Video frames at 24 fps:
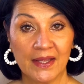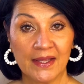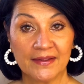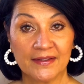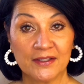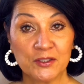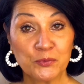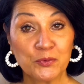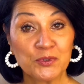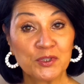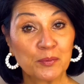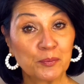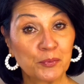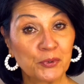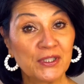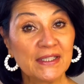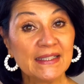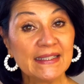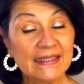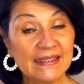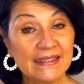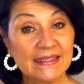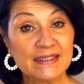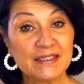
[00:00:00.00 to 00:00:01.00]
This was a pretty
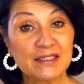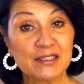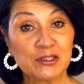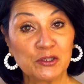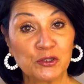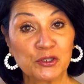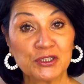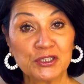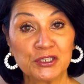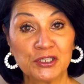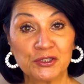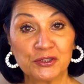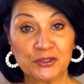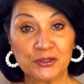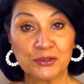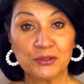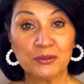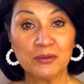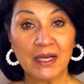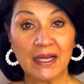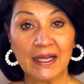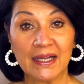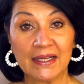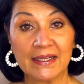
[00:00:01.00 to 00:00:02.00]
easy look to
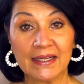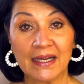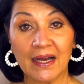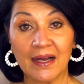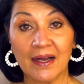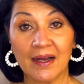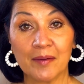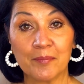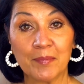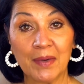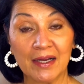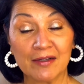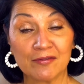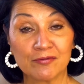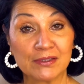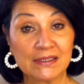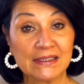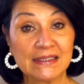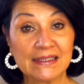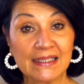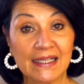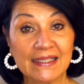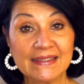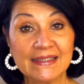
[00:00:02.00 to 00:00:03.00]
do, and I
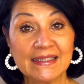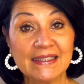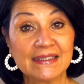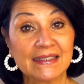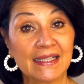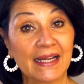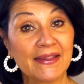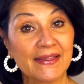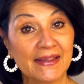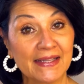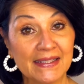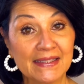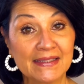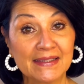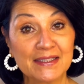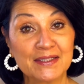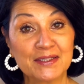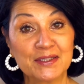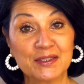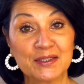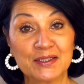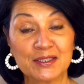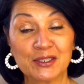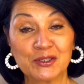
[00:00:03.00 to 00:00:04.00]
really like it, and I think
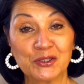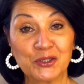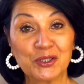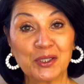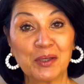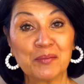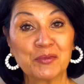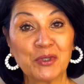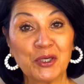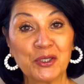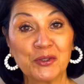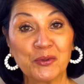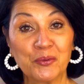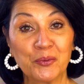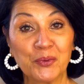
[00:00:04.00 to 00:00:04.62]
this is the look I'm going to